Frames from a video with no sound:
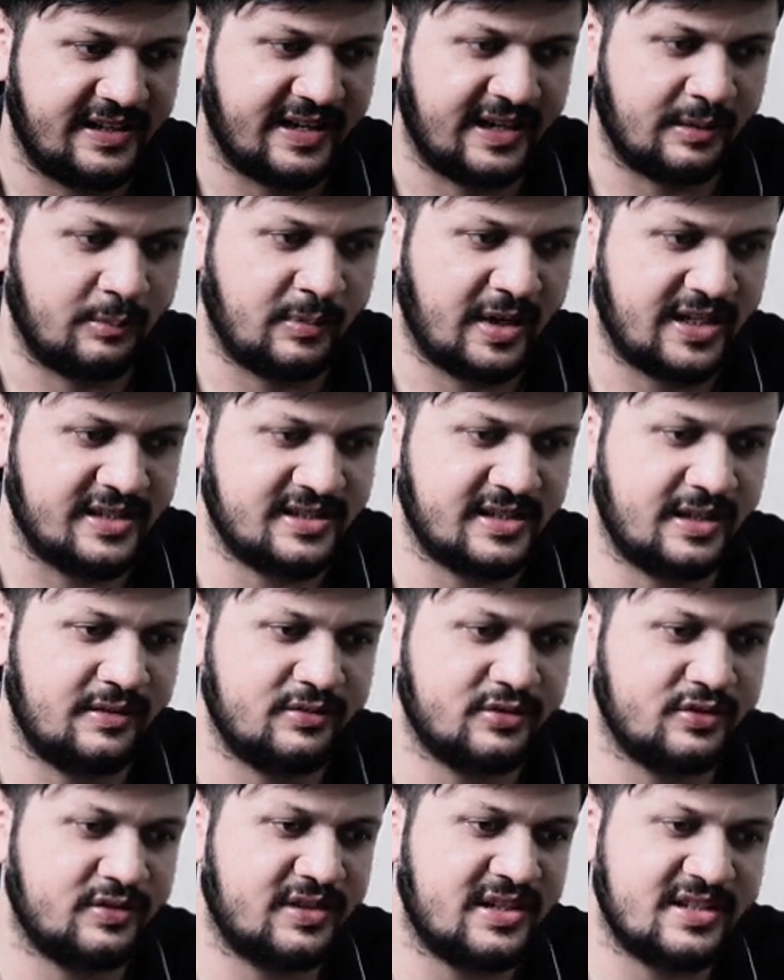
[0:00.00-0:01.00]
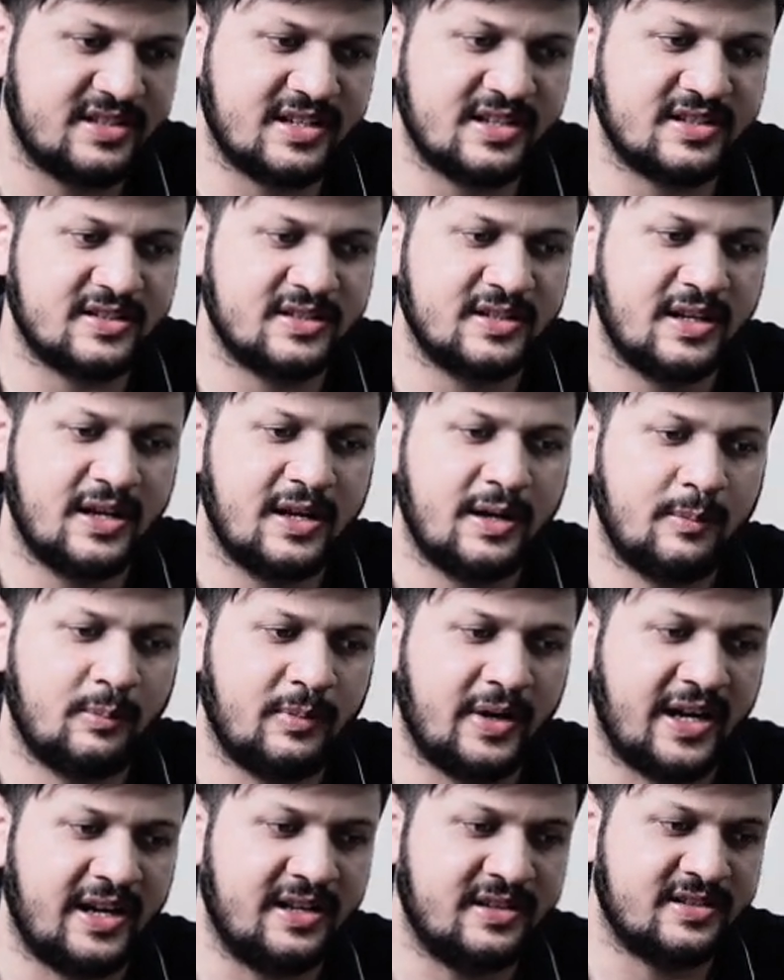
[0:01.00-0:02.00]
tag myself. So this is
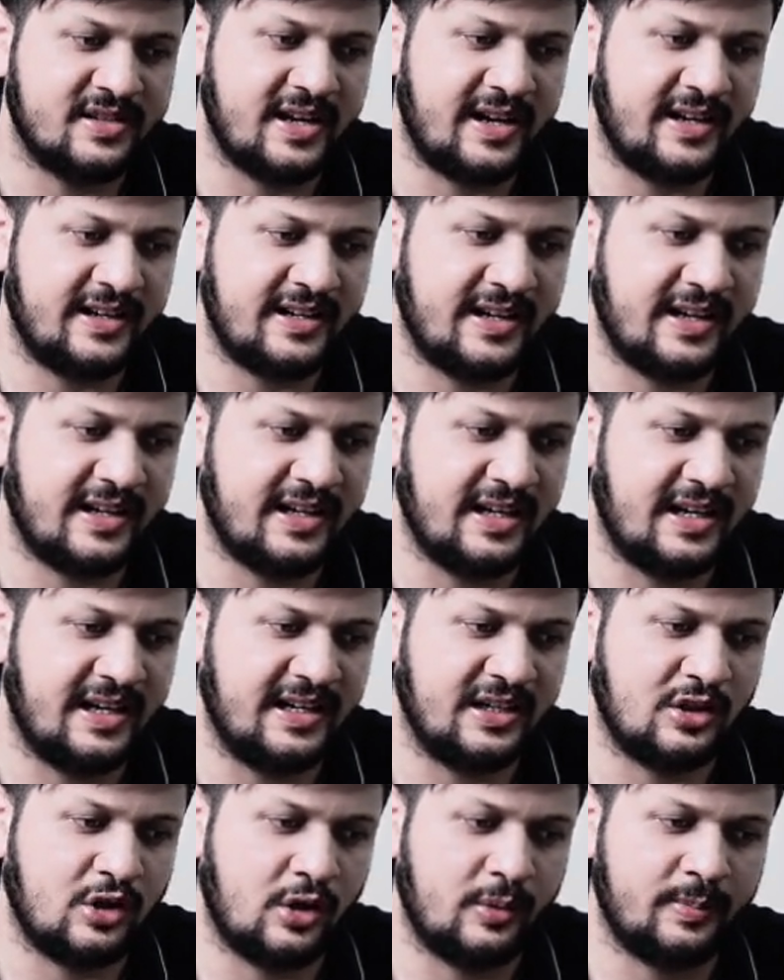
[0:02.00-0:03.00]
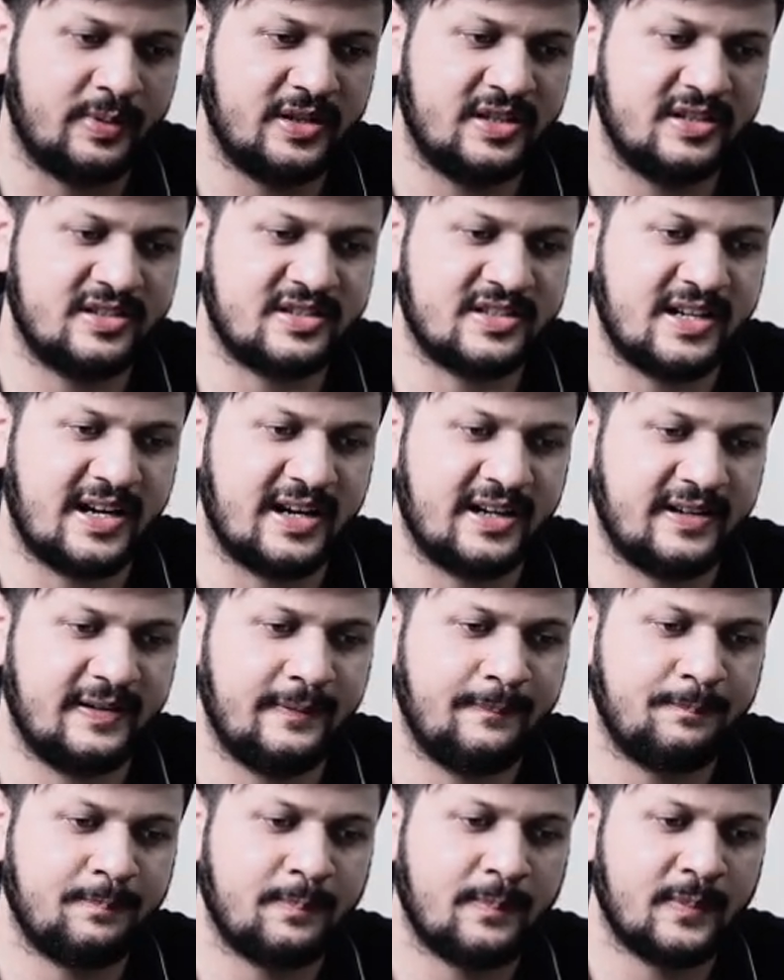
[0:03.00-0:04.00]
my Insight tag. I'll copy this tag,
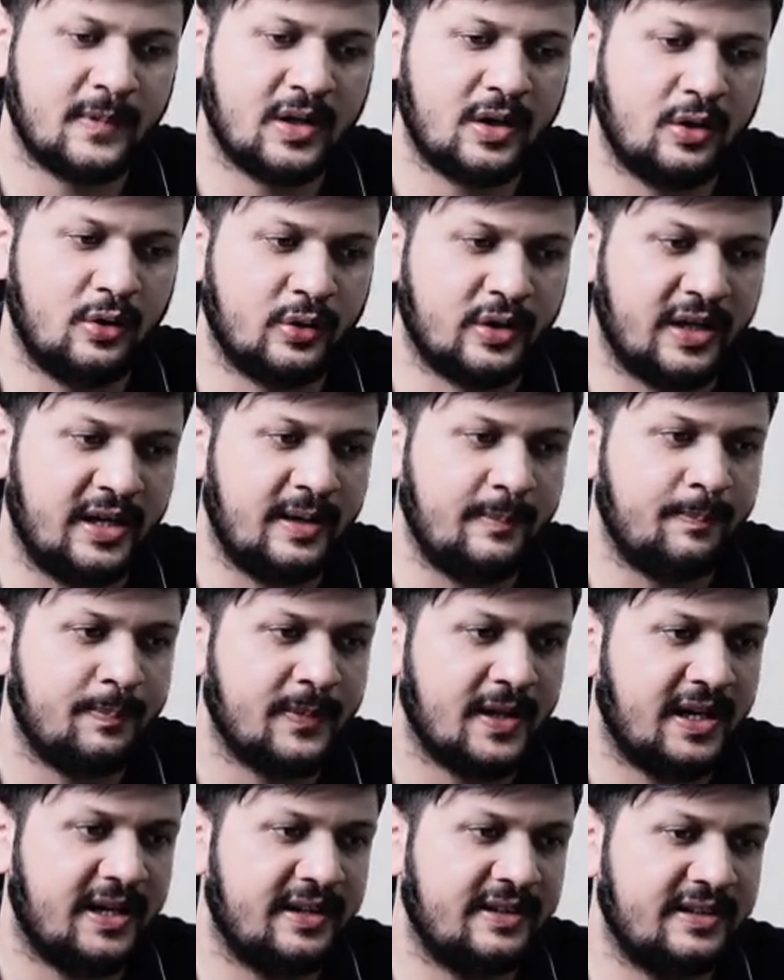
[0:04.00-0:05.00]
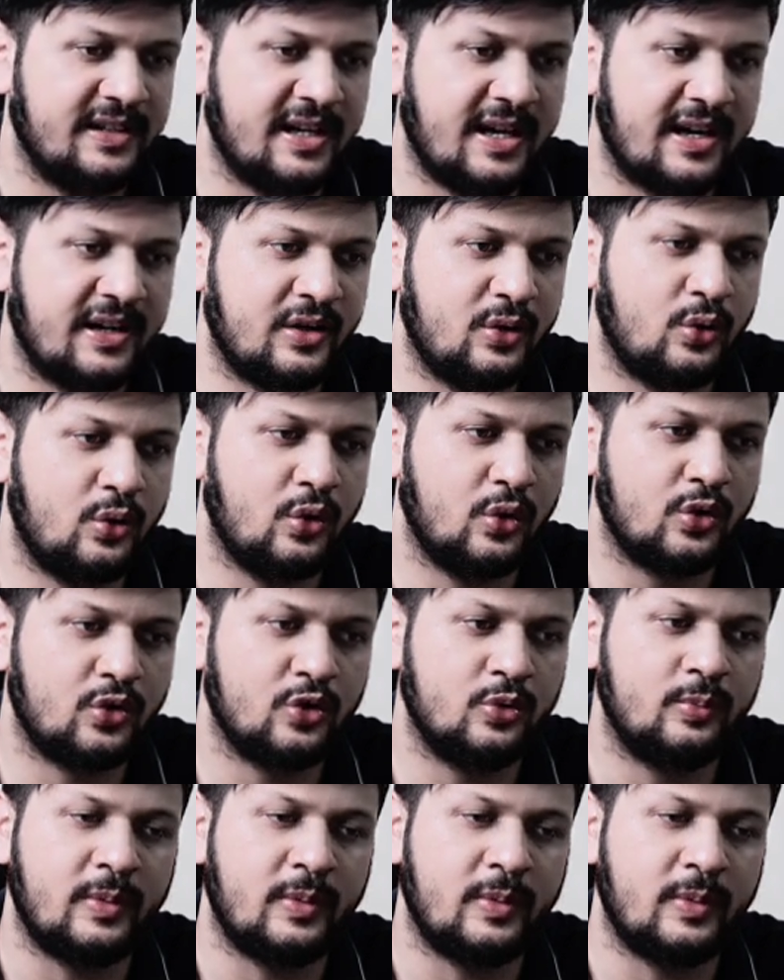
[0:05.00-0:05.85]
okay, and then I go to